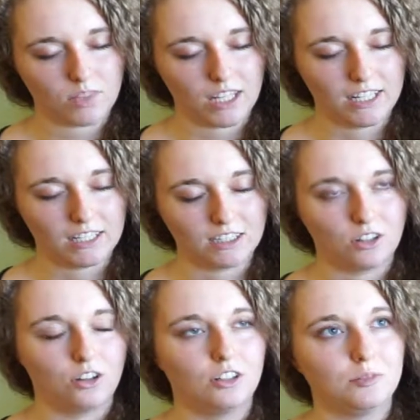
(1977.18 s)
And
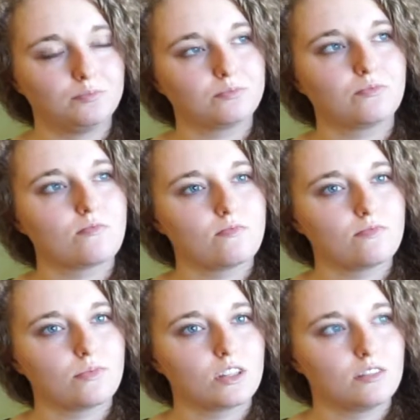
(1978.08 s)
I'll
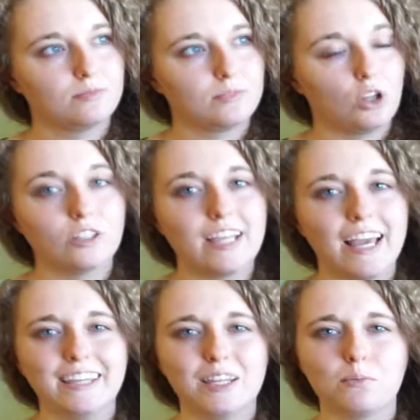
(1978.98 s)
I'll
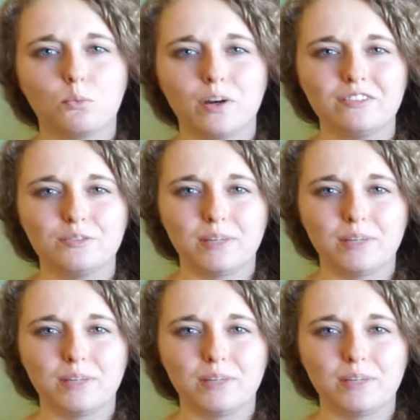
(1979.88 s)
take them with